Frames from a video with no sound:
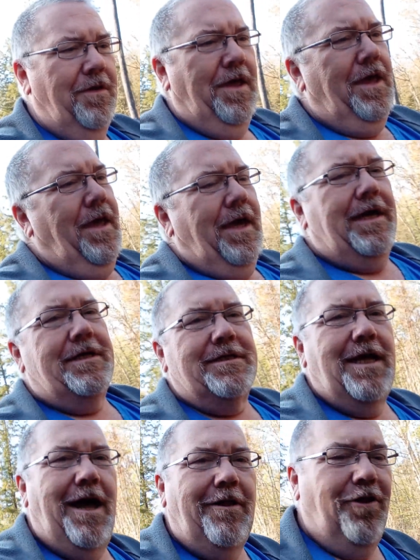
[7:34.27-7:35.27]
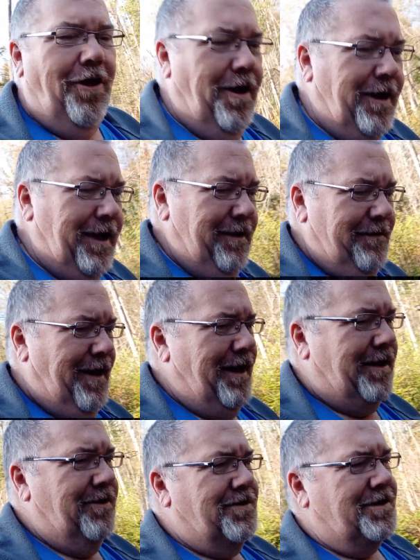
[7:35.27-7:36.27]
It's not logging like you
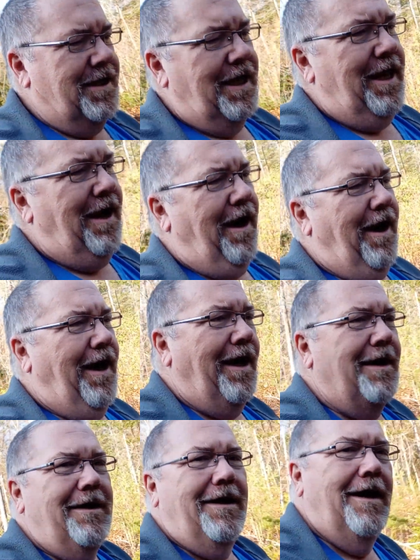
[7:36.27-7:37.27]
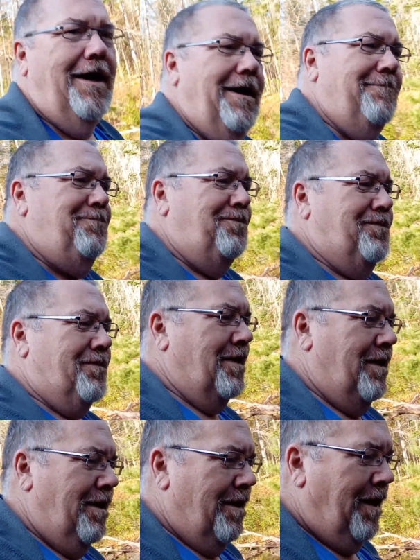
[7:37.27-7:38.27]
see on
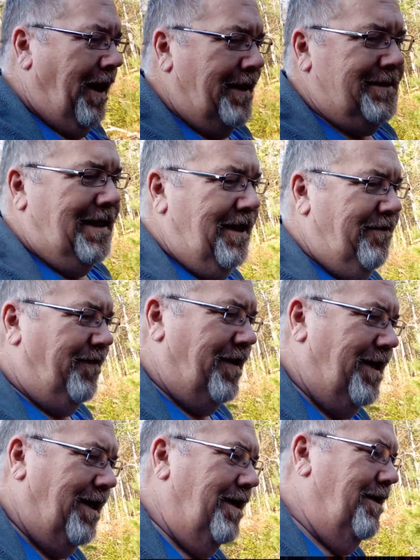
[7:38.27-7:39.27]
TV,